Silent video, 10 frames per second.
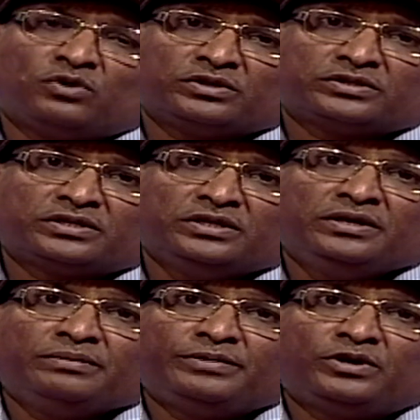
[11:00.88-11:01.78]
cost,
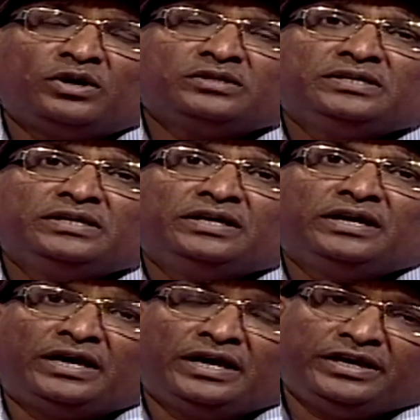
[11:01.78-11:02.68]
because
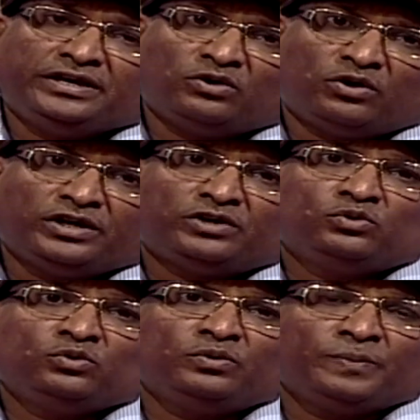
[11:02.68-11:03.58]
in order
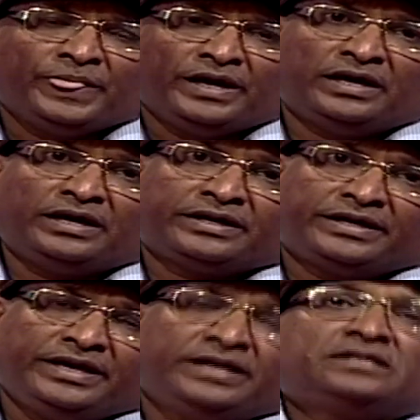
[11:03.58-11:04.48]
to
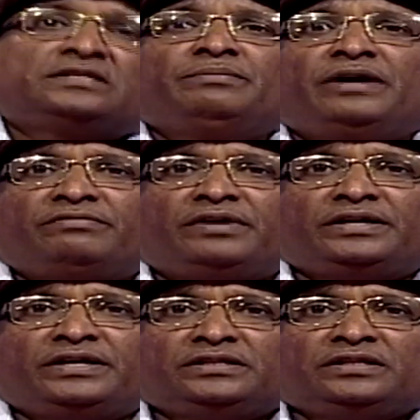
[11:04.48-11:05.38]
gain some
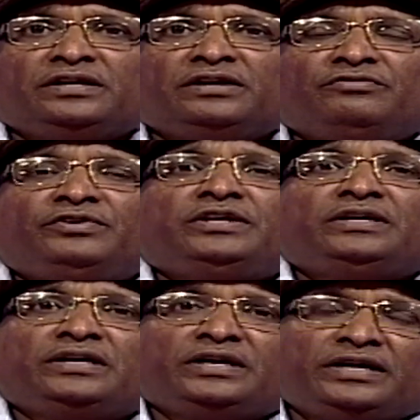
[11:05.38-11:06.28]
advantage,
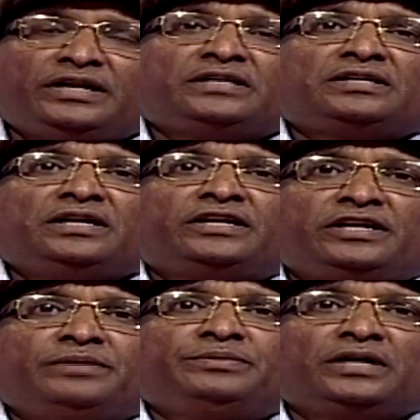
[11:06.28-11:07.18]
we intentionally
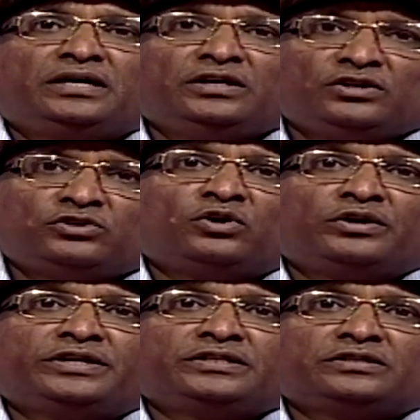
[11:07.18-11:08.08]
keep the
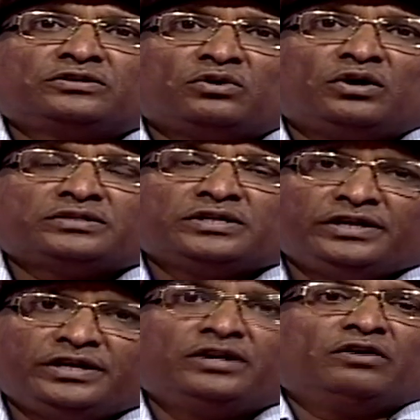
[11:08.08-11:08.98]
shortage cost
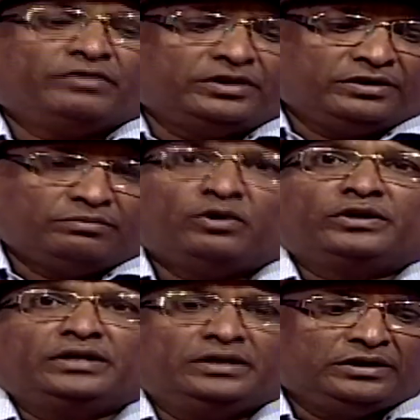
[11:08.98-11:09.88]
in our
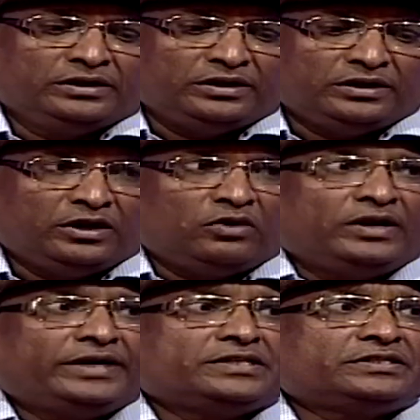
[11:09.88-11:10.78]
model. Now
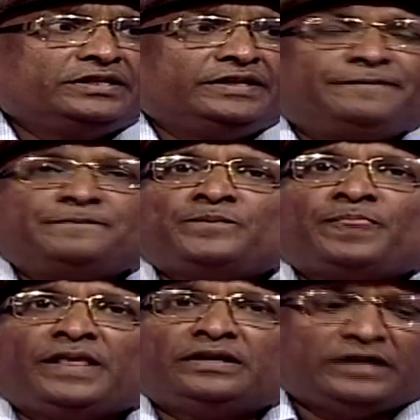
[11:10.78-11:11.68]
let us see
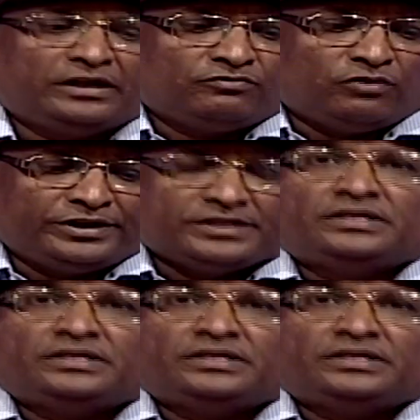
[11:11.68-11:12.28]
that what is